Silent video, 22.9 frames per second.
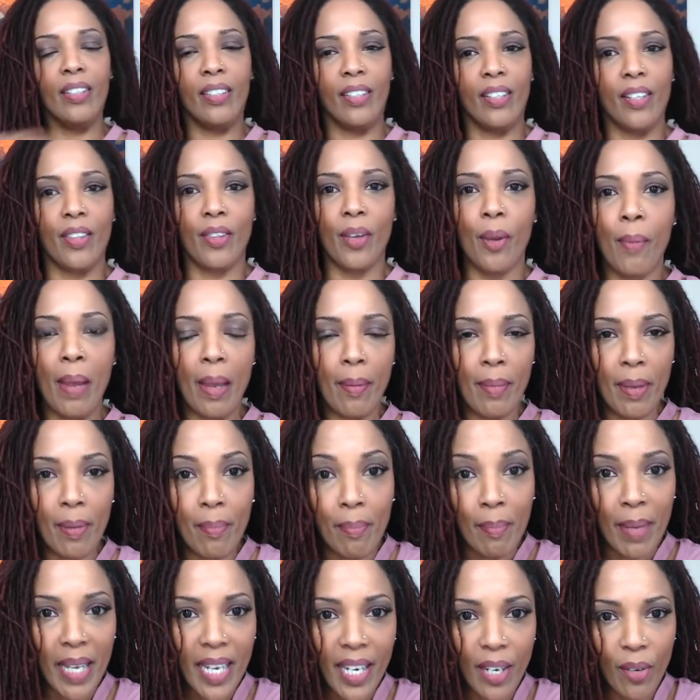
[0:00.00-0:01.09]
There may be
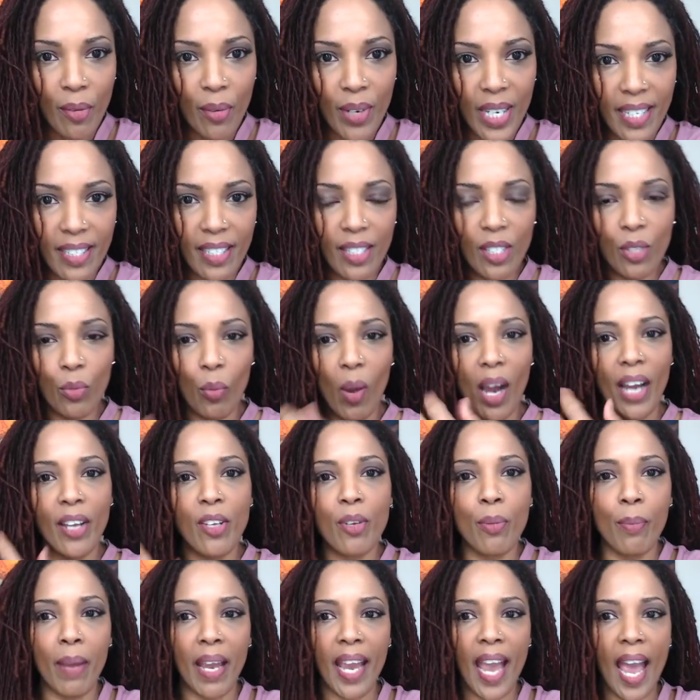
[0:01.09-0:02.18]
many reasons why
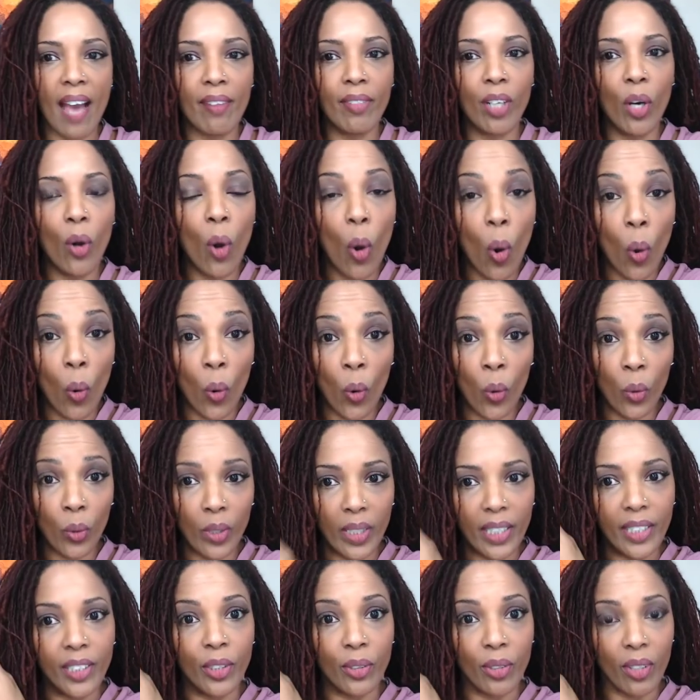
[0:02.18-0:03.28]
you may have a hole
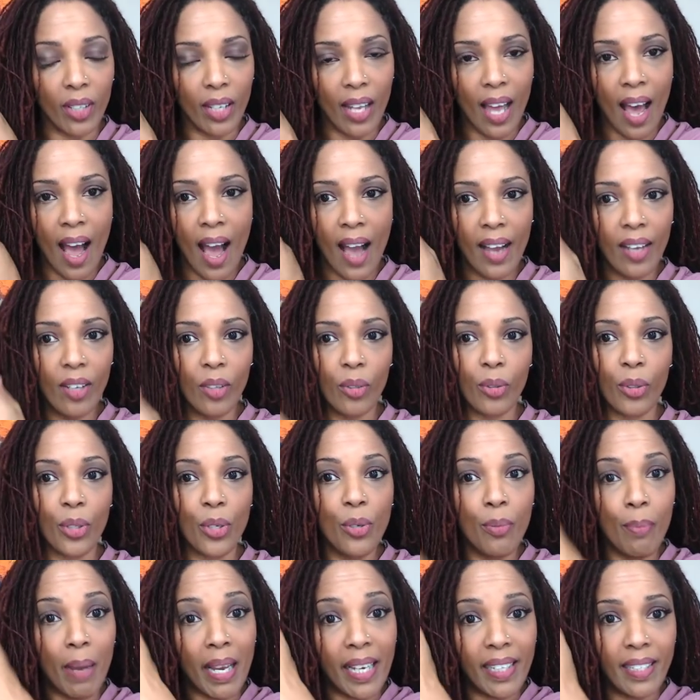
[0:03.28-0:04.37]
in your lock, or
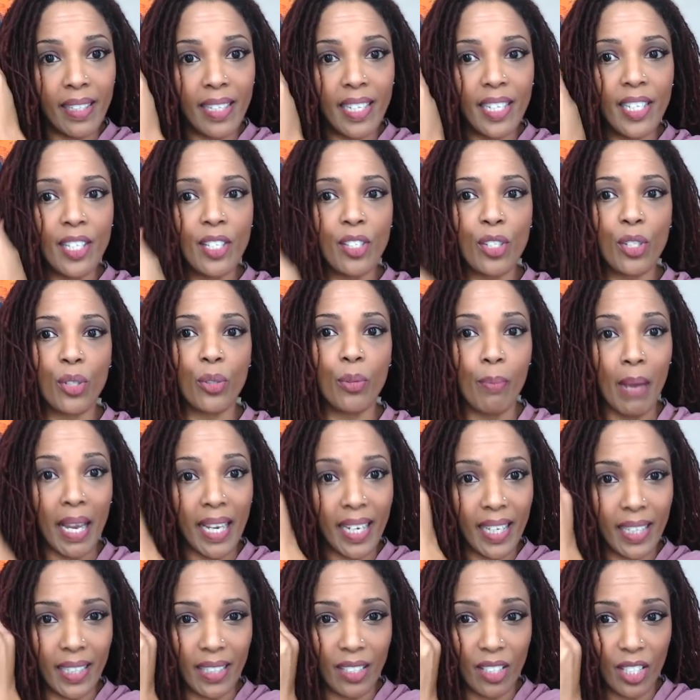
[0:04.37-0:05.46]
you may need to
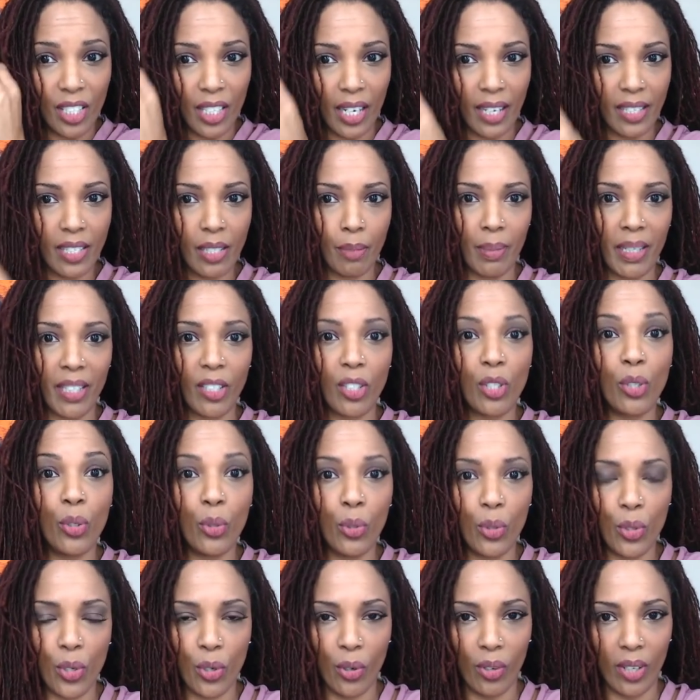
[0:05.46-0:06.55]
make an adjustment
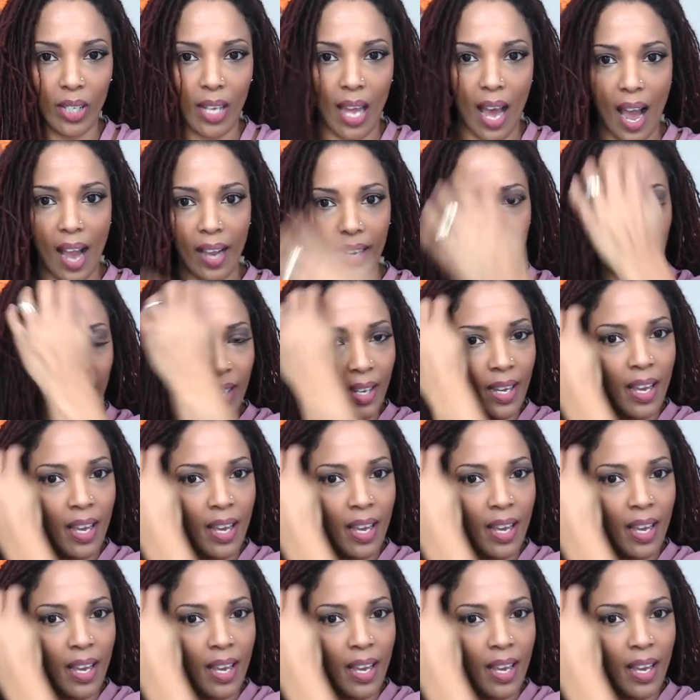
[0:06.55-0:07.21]
to your lock.